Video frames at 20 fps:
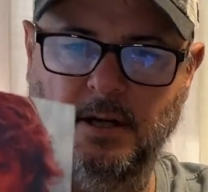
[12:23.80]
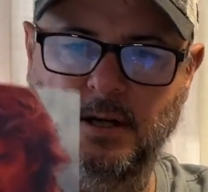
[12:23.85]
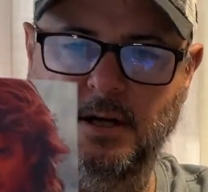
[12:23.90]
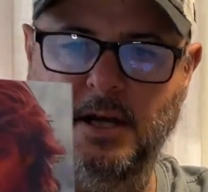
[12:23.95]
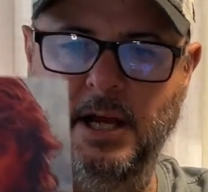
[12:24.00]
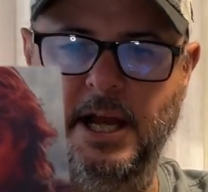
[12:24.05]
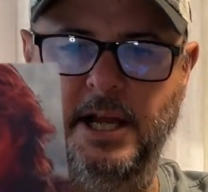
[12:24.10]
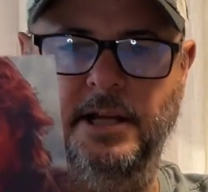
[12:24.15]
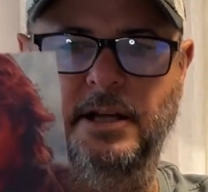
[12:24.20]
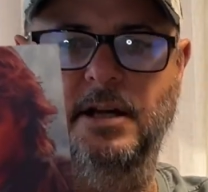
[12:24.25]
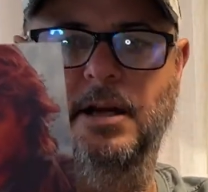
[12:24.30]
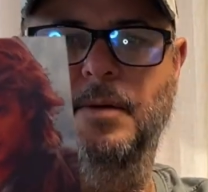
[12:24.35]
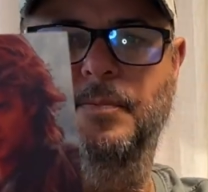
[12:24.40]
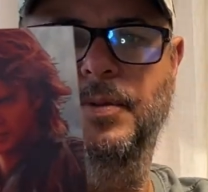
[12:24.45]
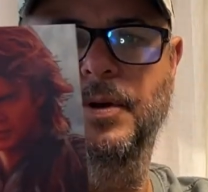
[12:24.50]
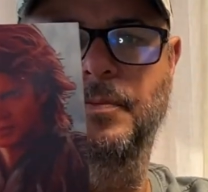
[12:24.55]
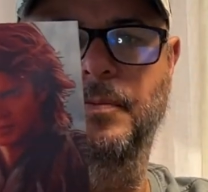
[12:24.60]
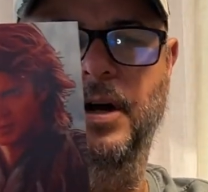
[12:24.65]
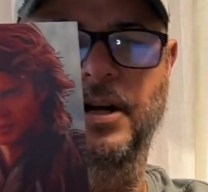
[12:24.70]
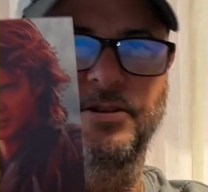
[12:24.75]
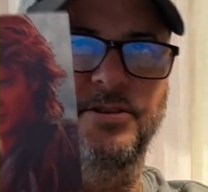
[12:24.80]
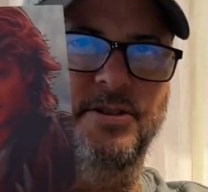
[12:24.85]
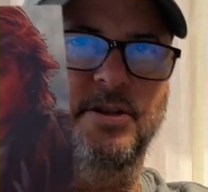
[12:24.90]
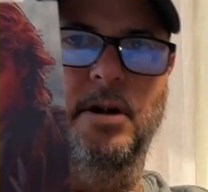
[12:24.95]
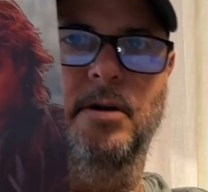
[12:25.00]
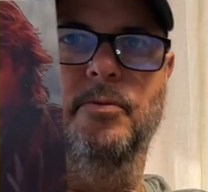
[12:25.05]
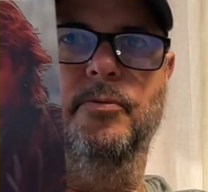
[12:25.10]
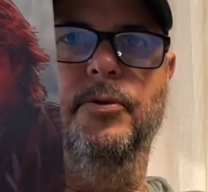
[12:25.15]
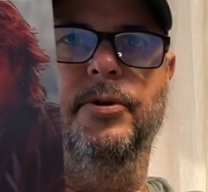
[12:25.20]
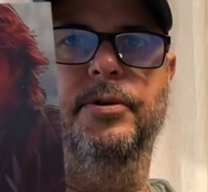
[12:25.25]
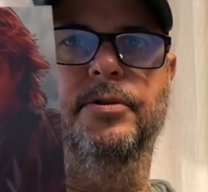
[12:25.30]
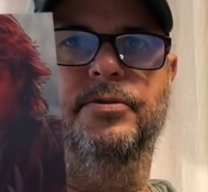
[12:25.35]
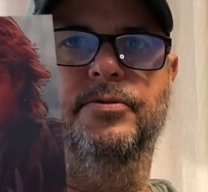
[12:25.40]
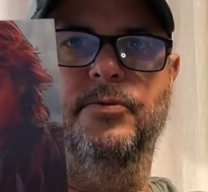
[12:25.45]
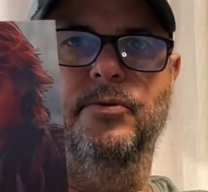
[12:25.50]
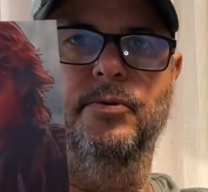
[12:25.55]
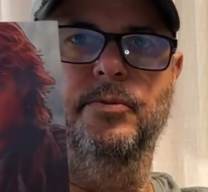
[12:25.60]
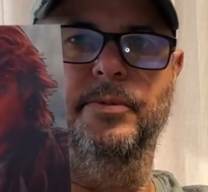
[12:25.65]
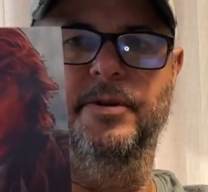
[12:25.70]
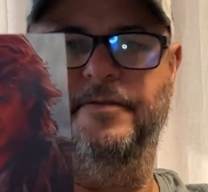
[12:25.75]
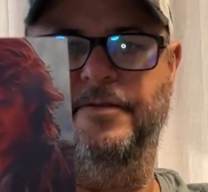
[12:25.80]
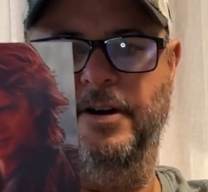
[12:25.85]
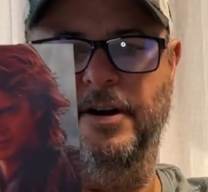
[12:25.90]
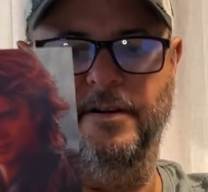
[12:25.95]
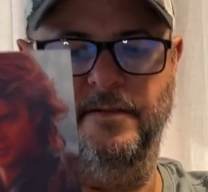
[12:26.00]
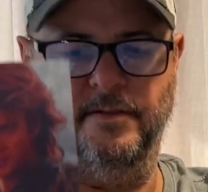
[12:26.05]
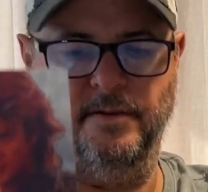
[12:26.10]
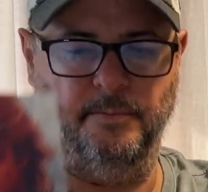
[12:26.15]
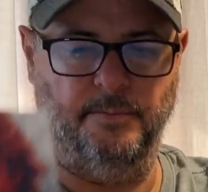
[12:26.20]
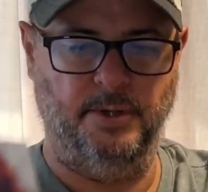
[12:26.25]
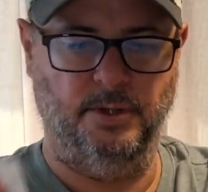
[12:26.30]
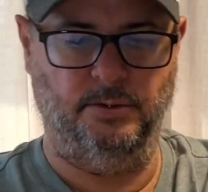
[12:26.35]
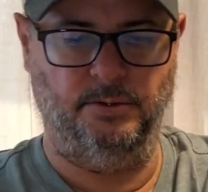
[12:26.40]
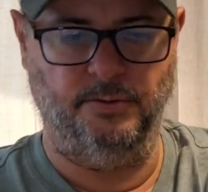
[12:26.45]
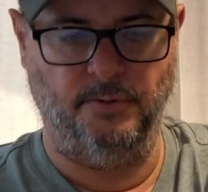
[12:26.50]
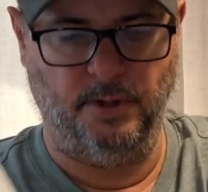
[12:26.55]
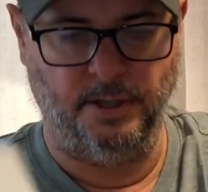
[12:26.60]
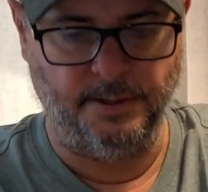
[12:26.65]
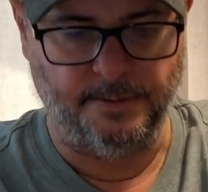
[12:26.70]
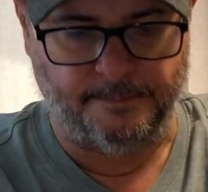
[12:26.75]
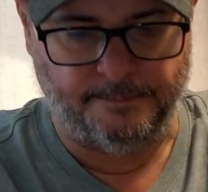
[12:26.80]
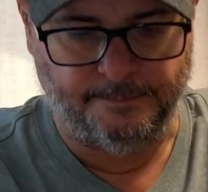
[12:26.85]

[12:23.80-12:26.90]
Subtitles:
hanging up in my Star Wars room if I ever build one.